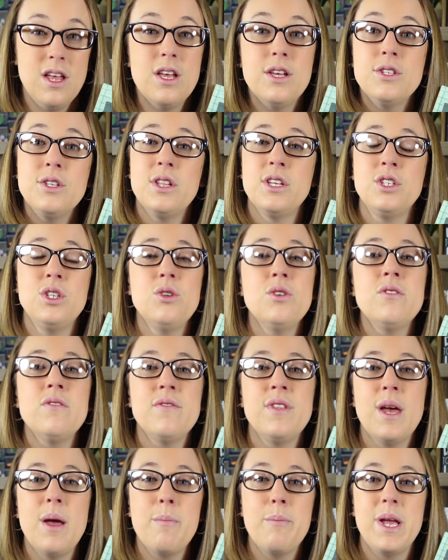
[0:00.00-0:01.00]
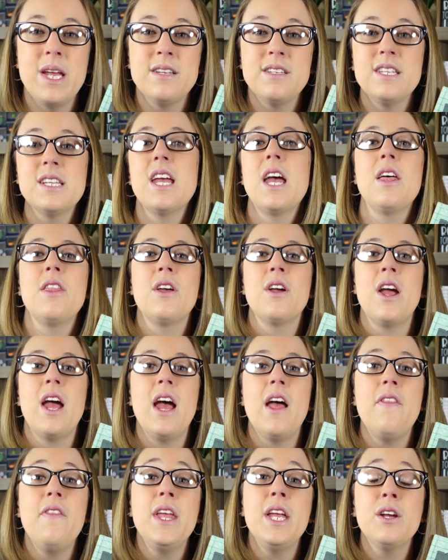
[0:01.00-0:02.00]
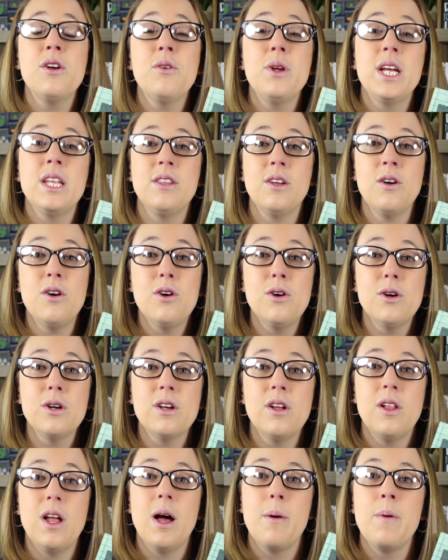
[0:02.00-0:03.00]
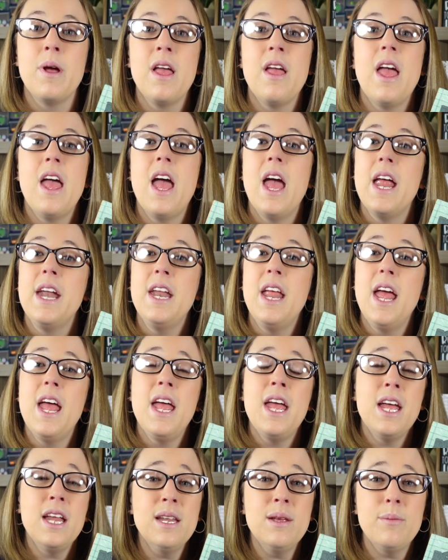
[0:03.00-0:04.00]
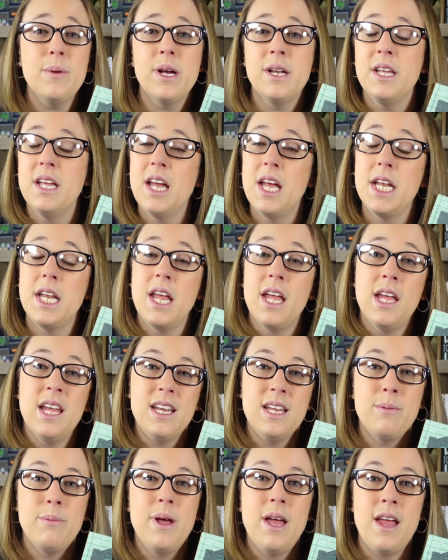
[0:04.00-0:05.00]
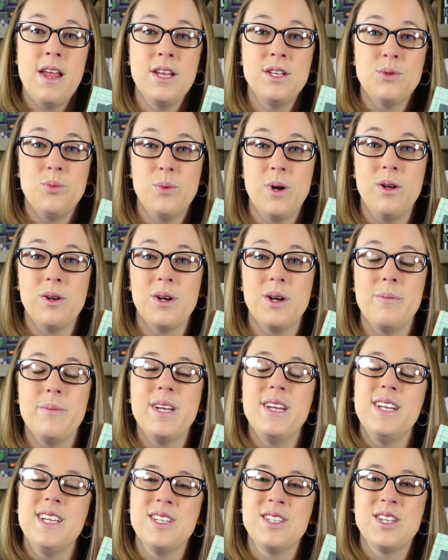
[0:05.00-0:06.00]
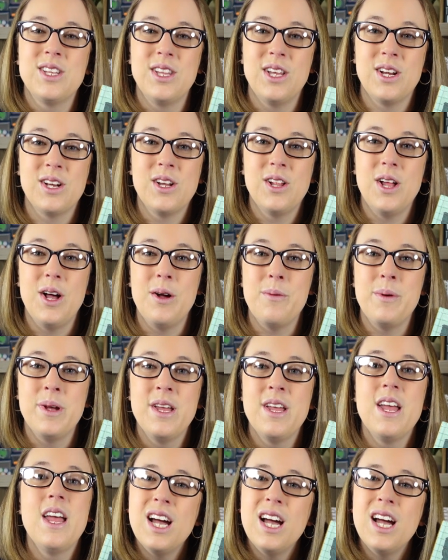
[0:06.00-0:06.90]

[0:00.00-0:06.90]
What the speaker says: So the two of them band together and they create their own club, and anybody and any pet is welcome into their club.